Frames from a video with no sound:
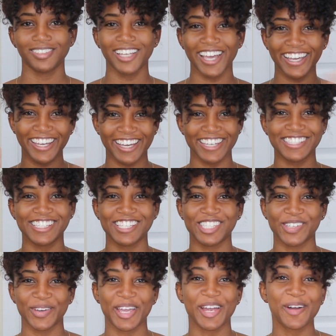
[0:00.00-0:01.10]
Hi guys, it's
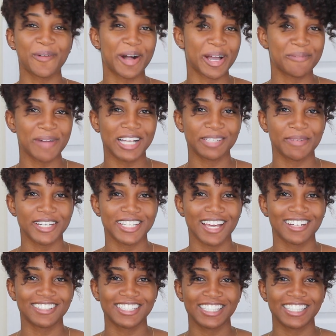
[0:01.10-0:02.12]
Zoe here. Welcome back to my channel.